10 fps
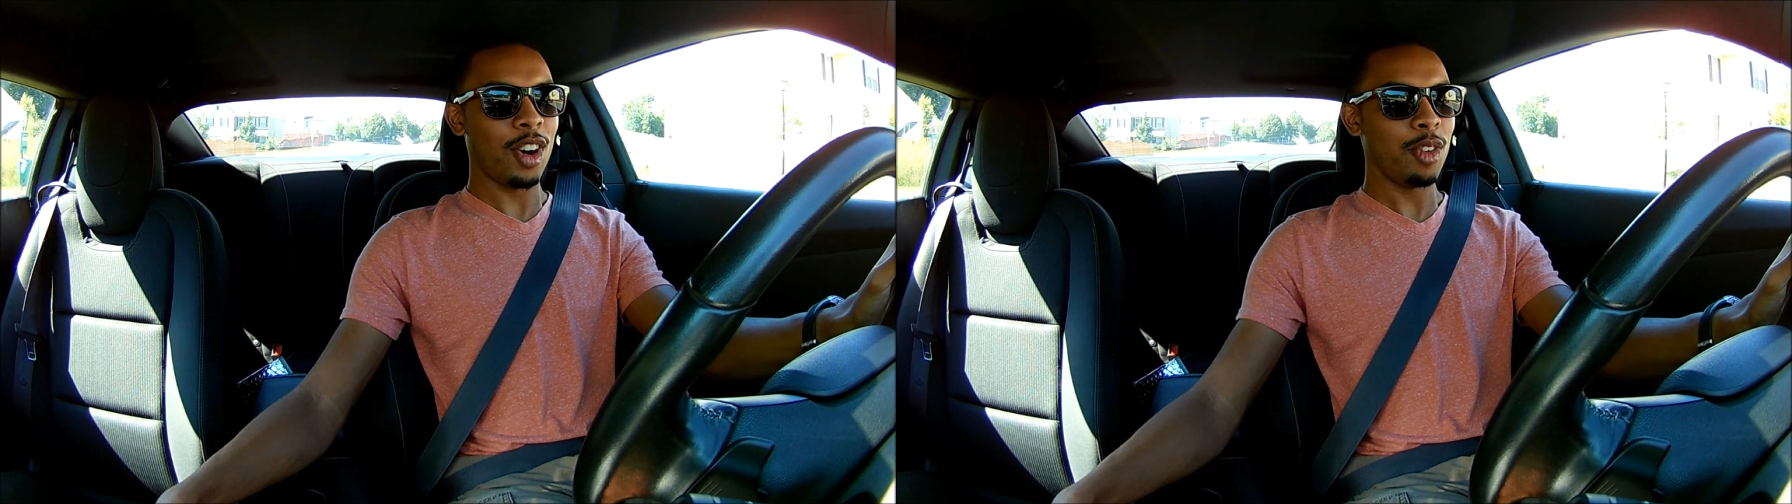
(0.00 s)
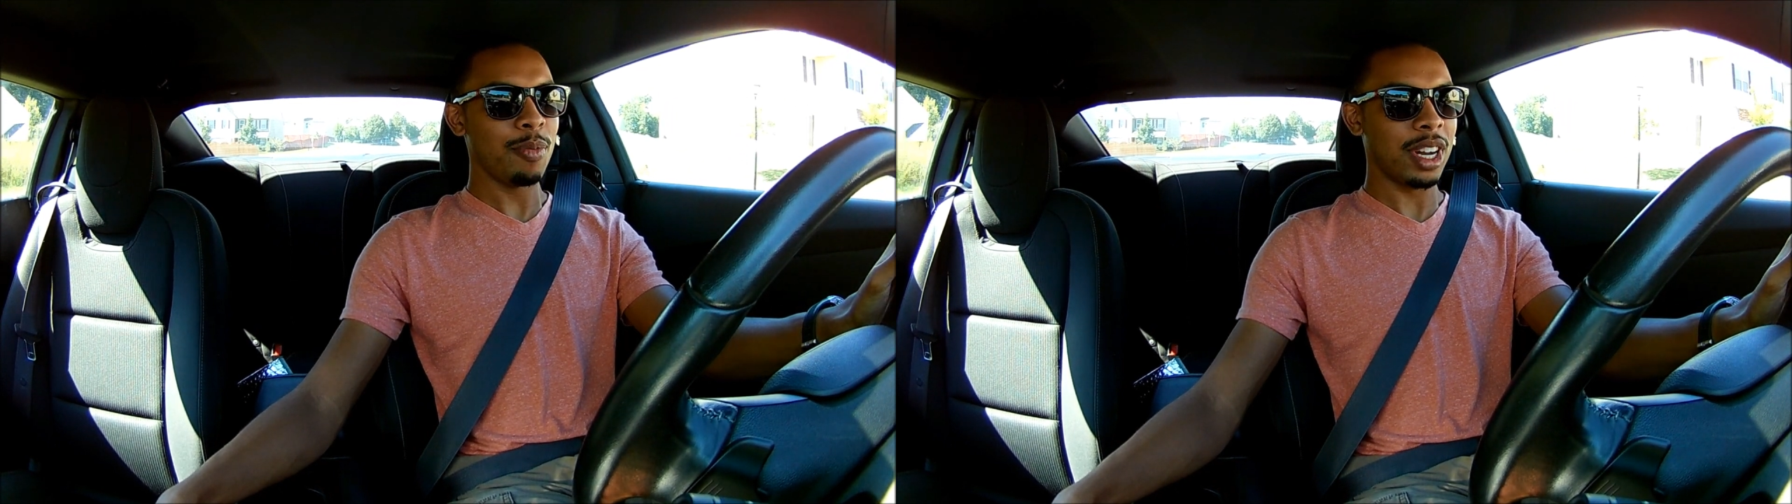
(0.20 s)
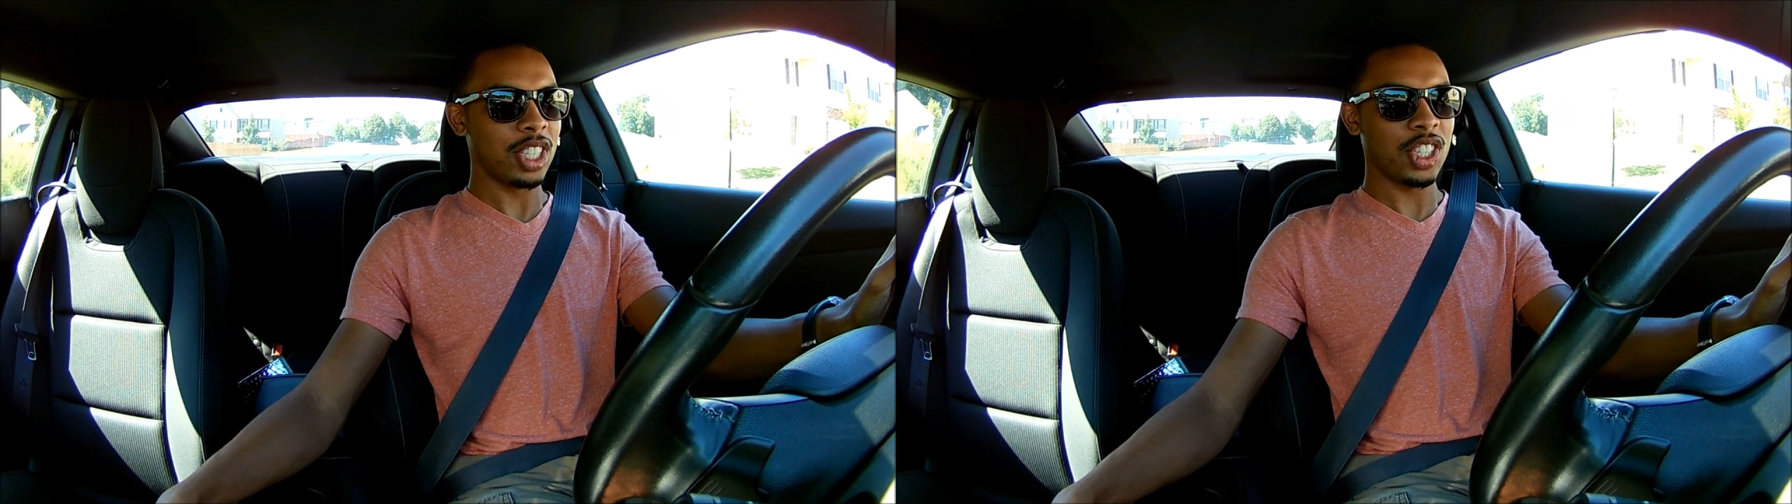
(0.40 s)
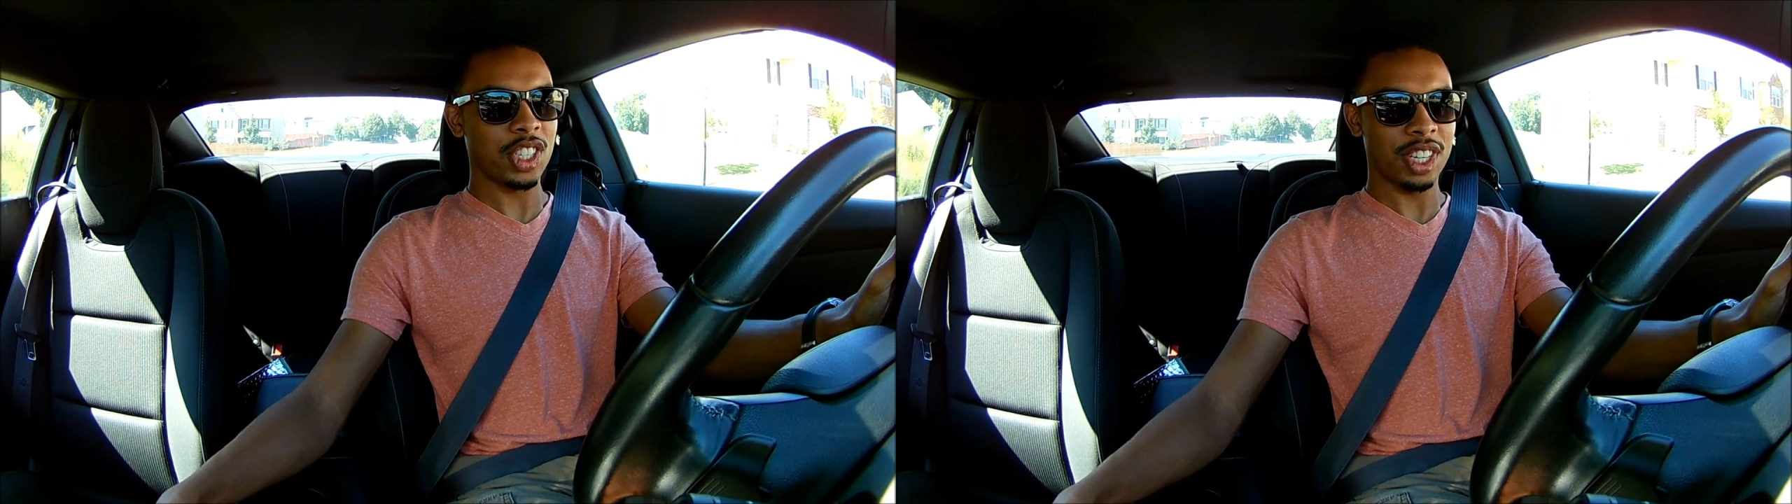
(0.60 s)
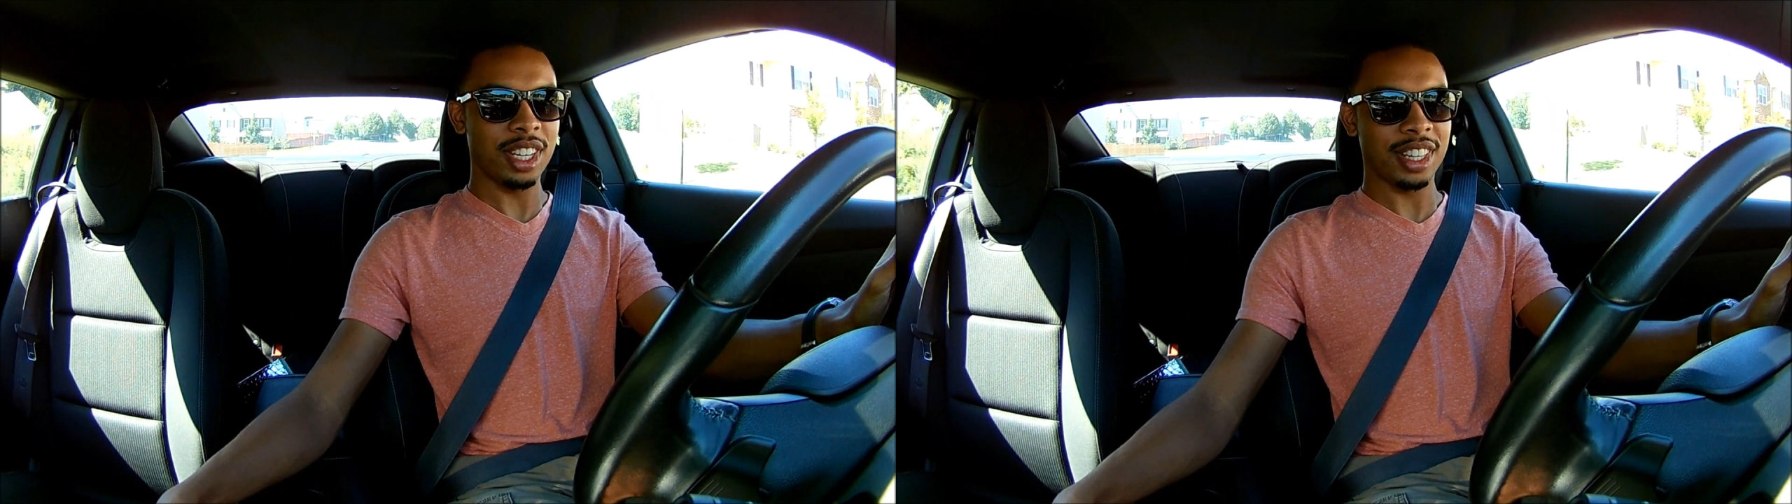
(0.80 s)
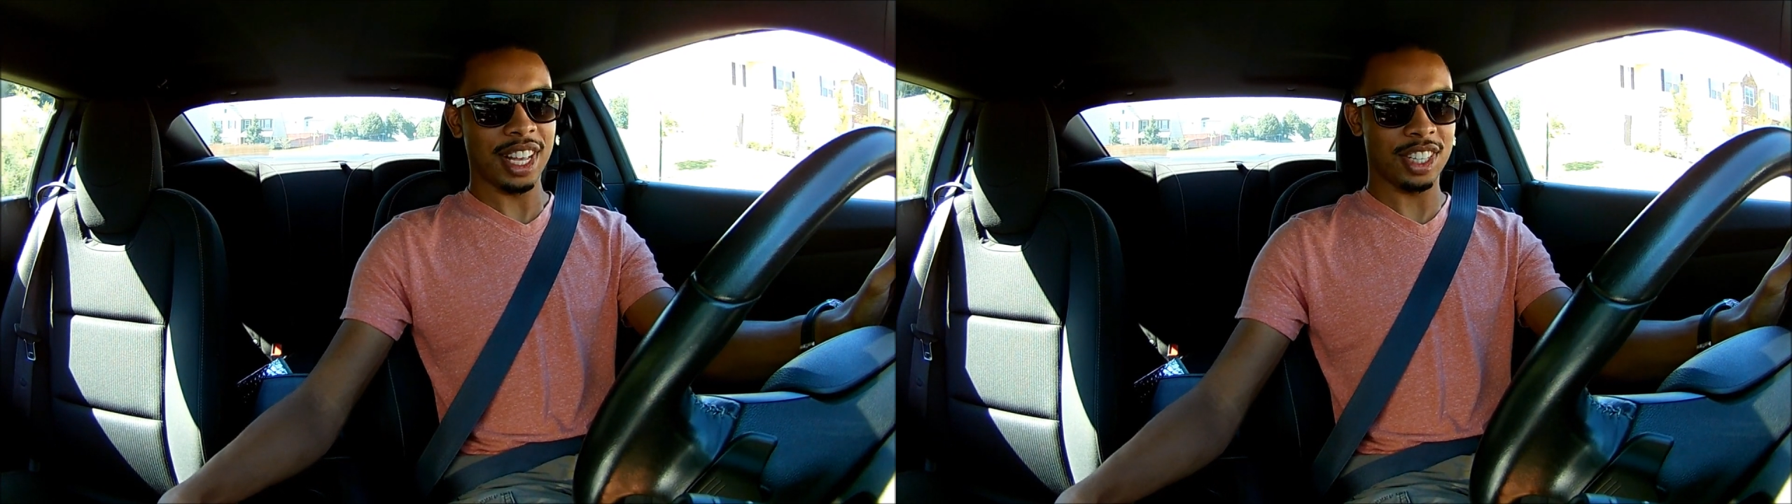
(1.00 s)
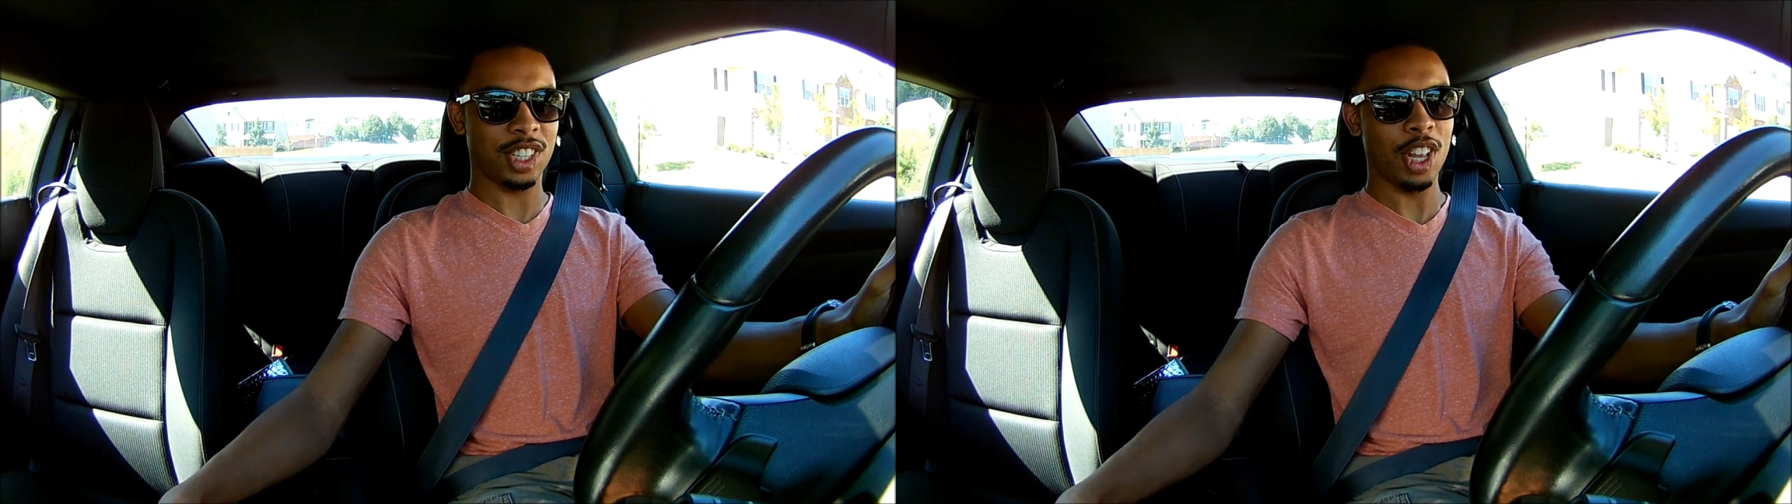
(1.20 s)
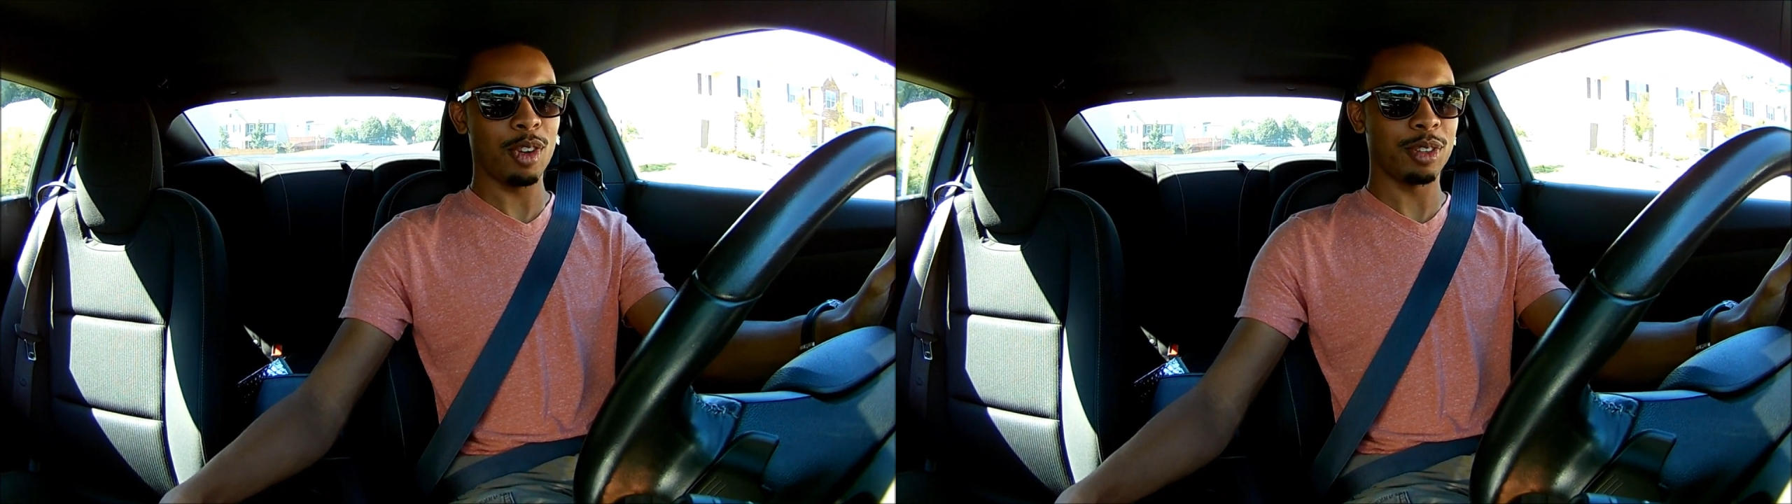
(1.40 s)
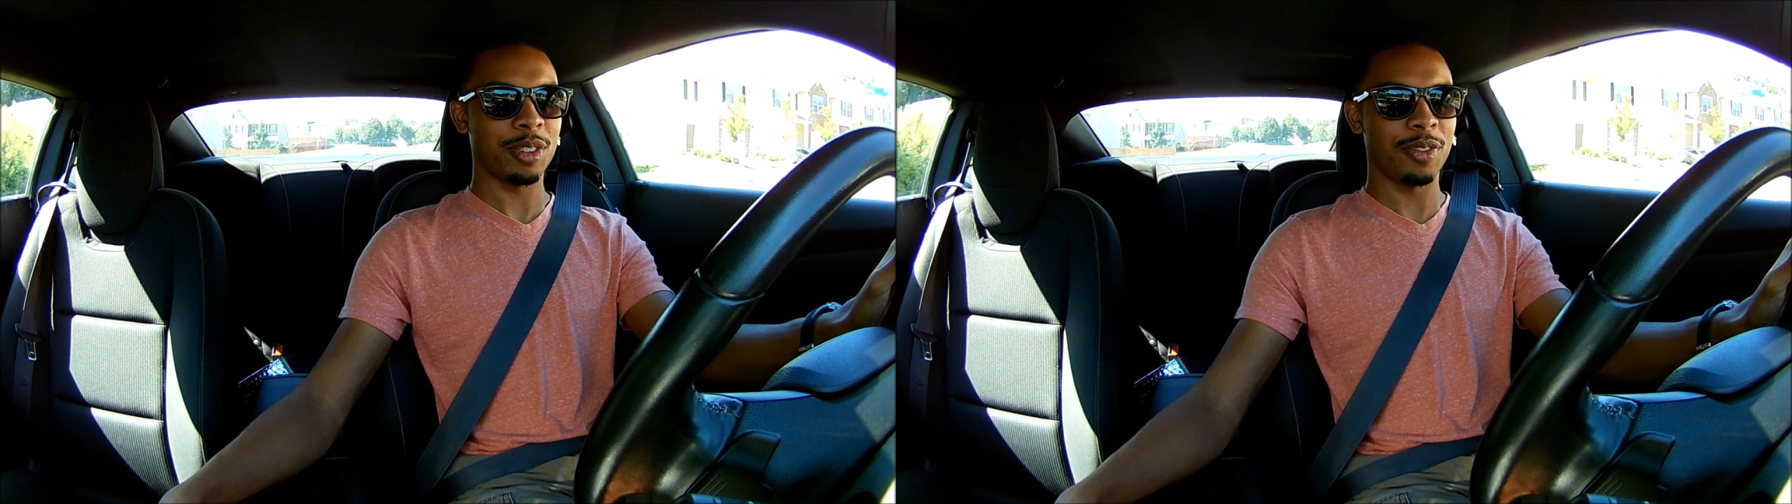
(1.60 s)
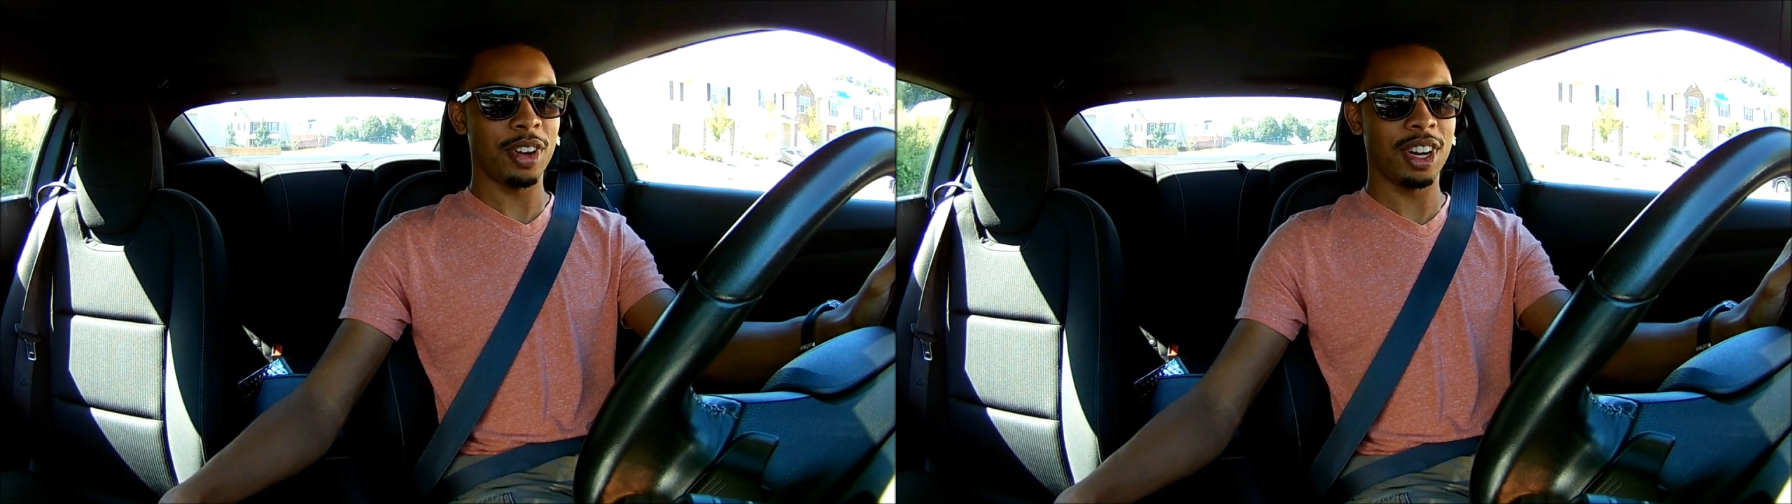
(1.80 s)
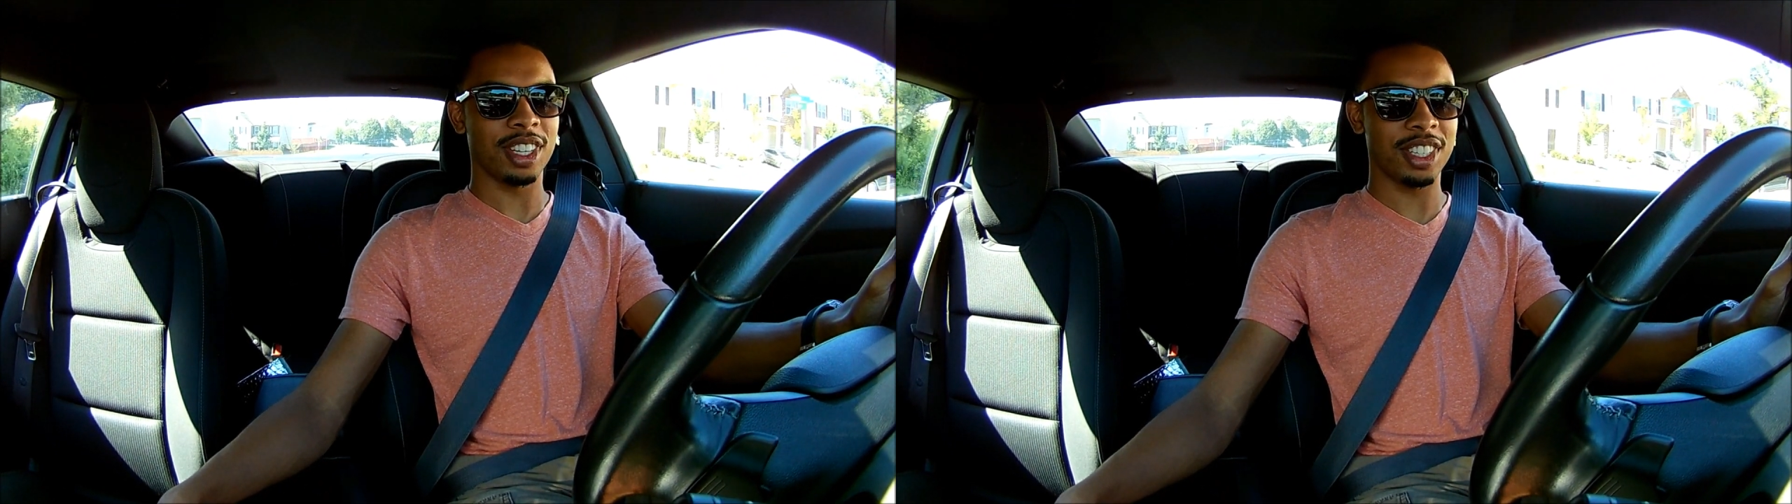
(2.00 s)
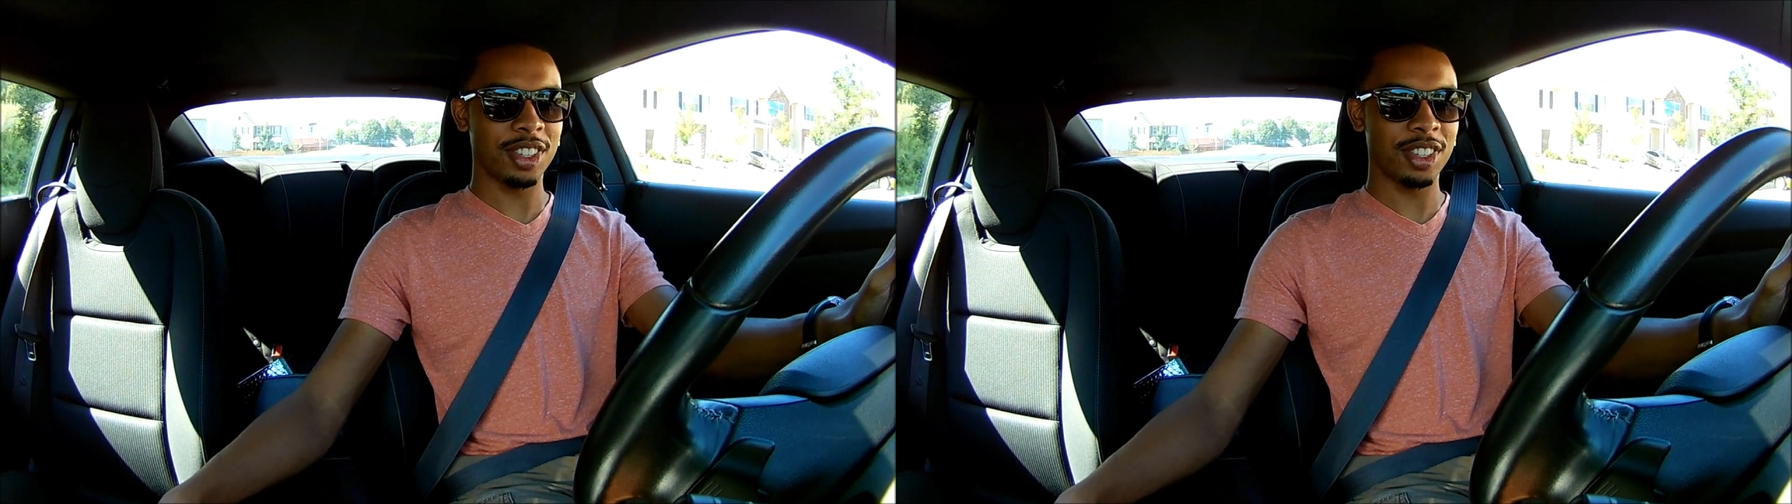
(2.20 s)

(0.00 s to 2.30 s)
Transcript: Oh my shit, that's slow as fuck,